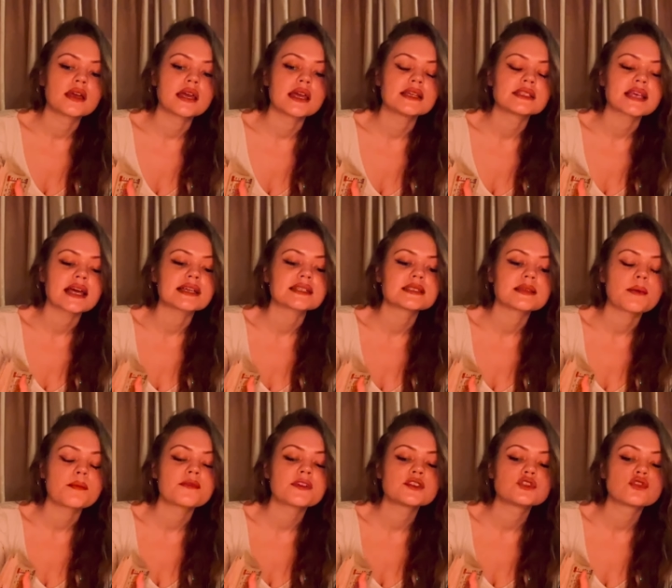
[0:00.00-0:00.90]
It's like
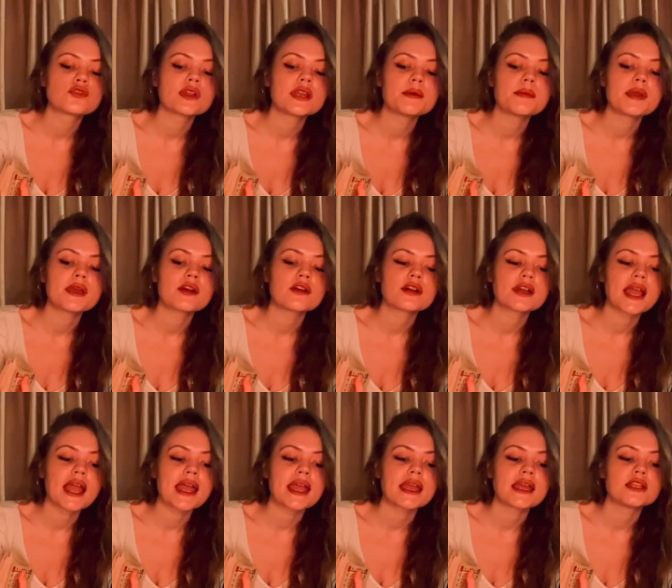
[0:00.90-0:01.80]
something's already been
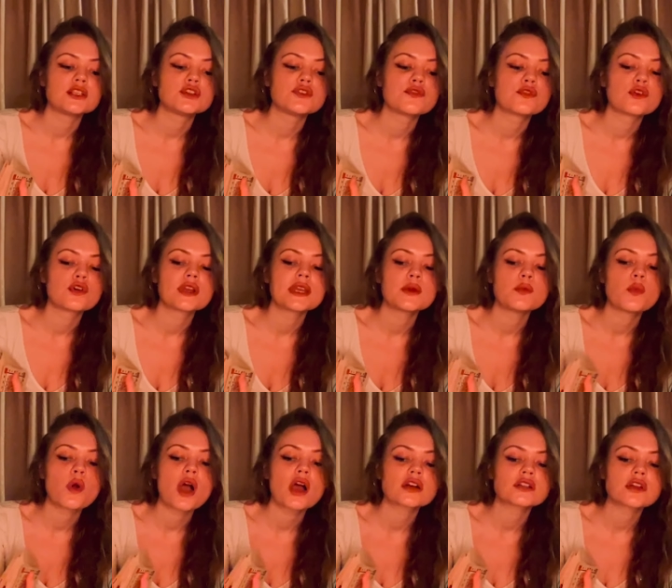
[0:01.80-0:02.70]
created. You've already
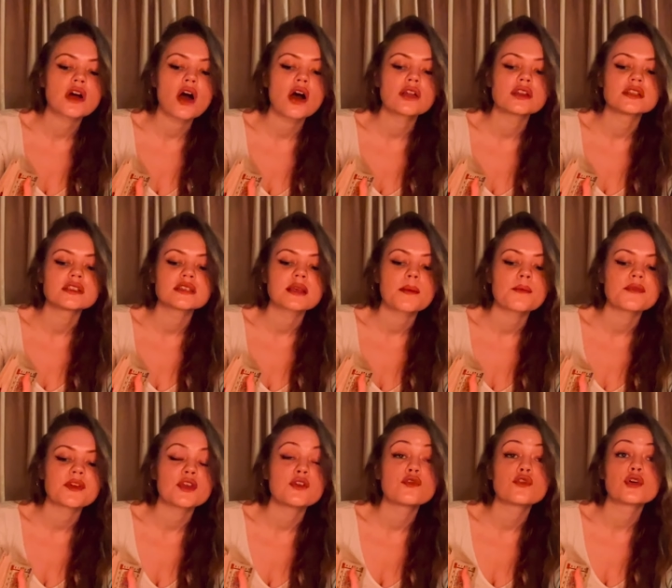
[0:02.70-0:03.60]
worked hard at
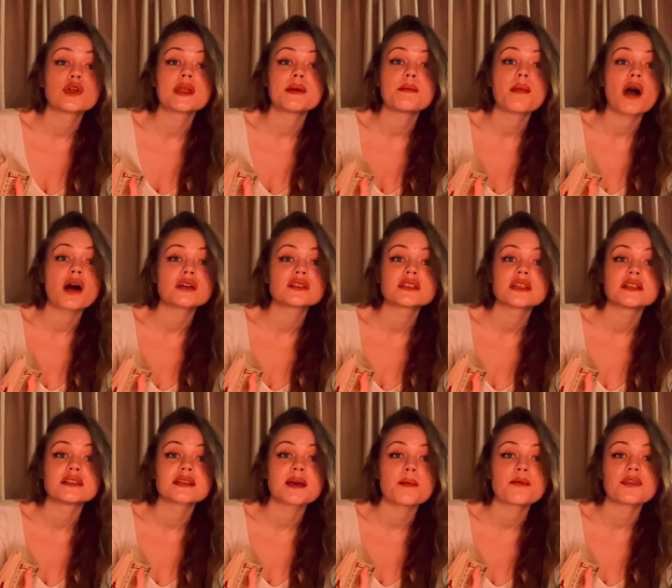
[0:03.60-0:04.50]
something. You've already
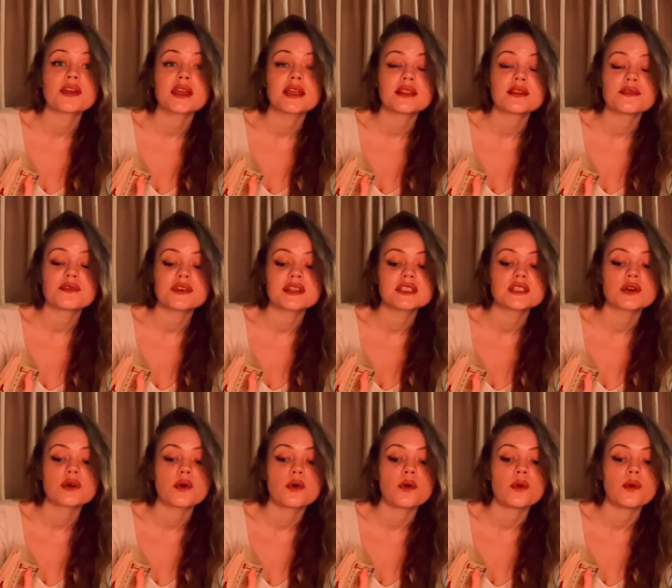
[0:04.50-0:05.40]
mastered something in the
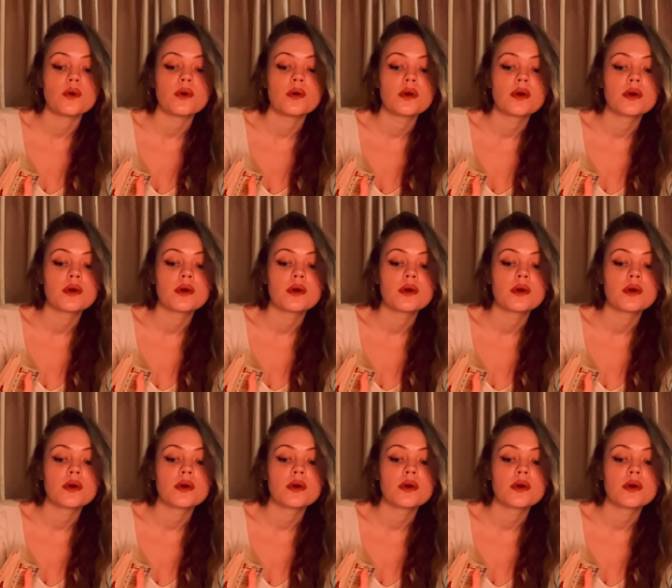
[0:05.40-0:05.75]
physical.